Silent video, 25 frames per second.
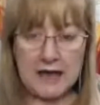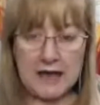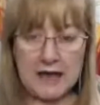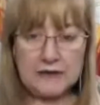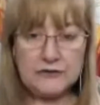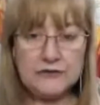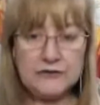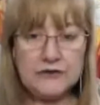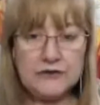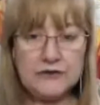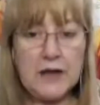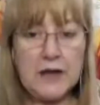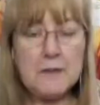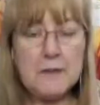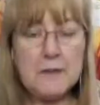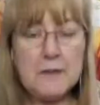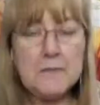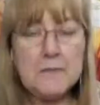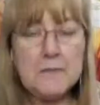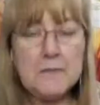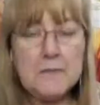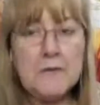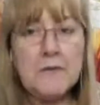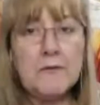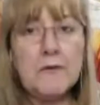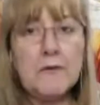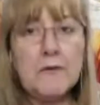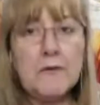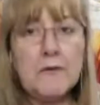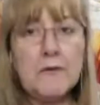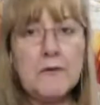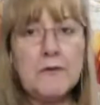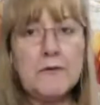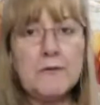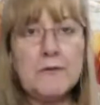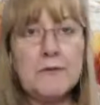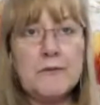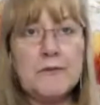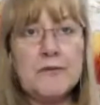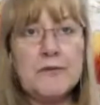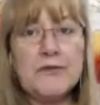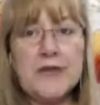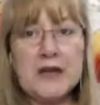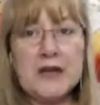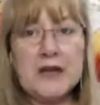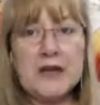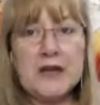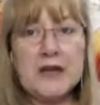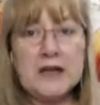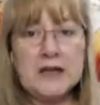And that
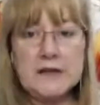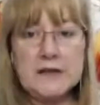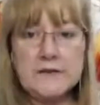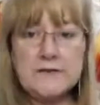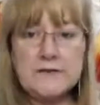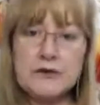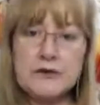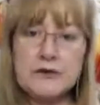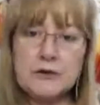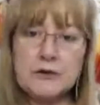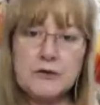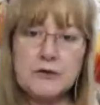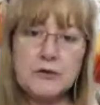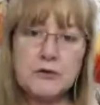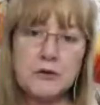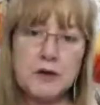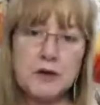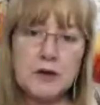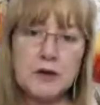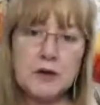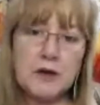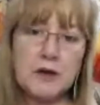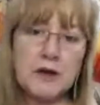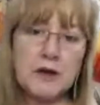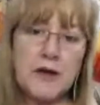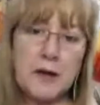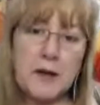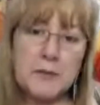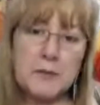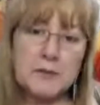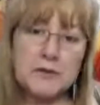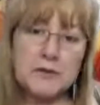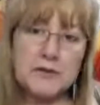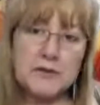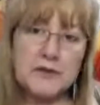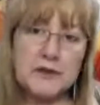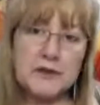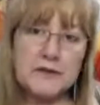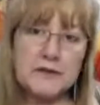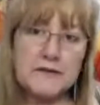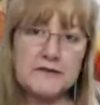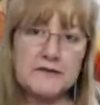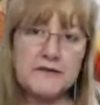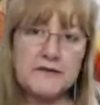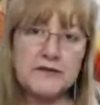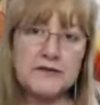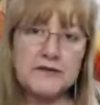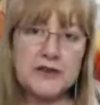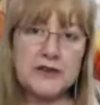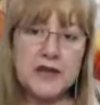gives you a couple of
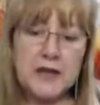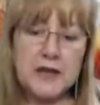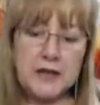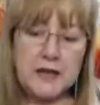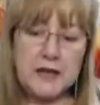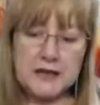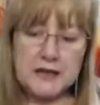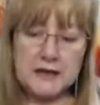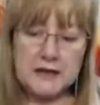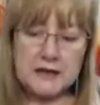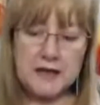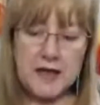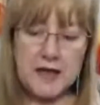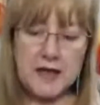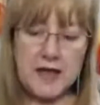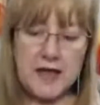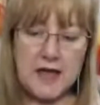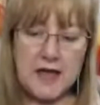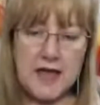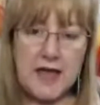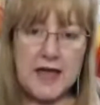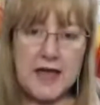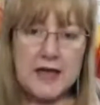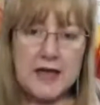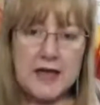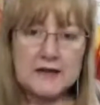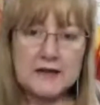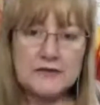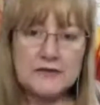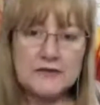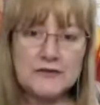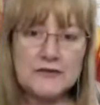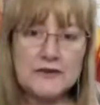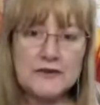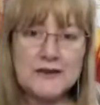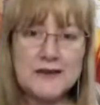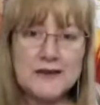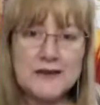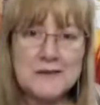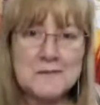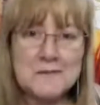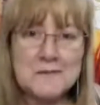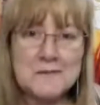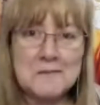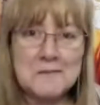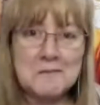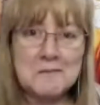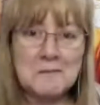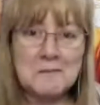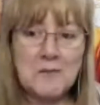things to check. And
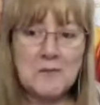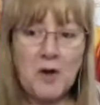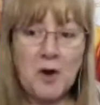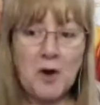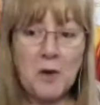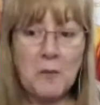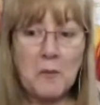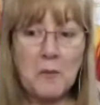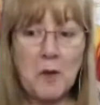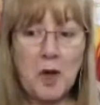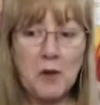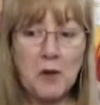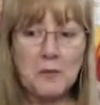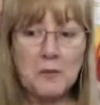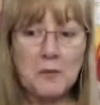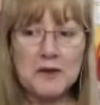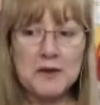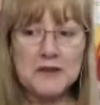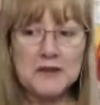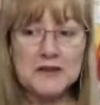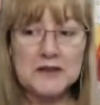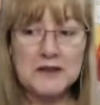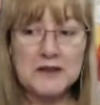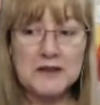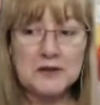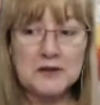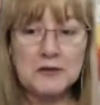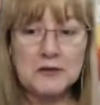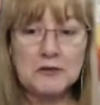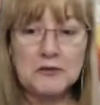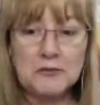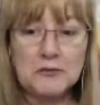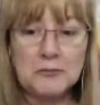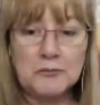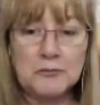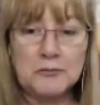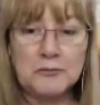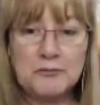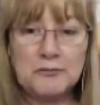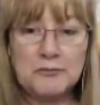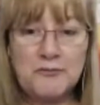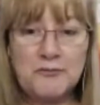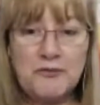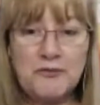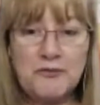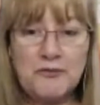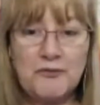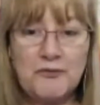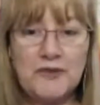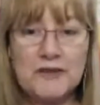I'm hoping that you'll
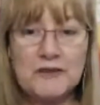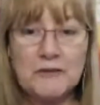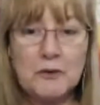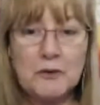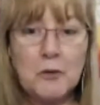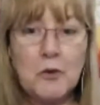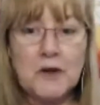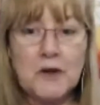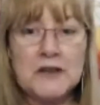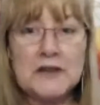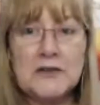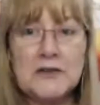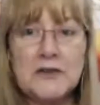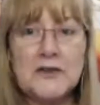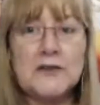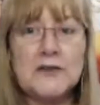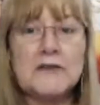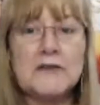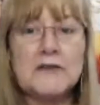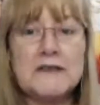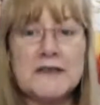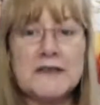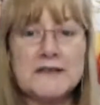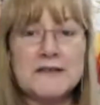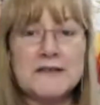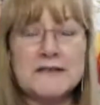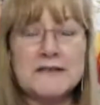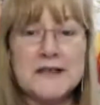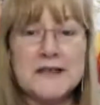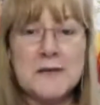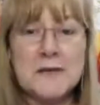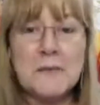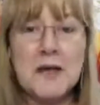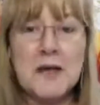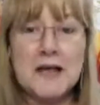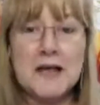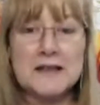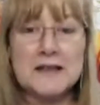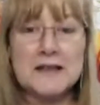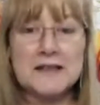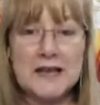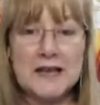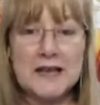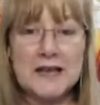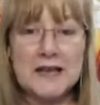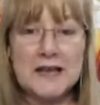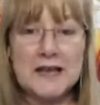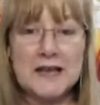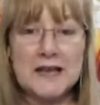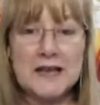feel quite enthusiastic about
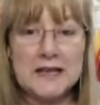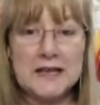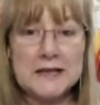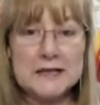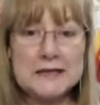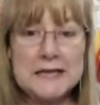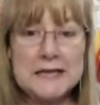that.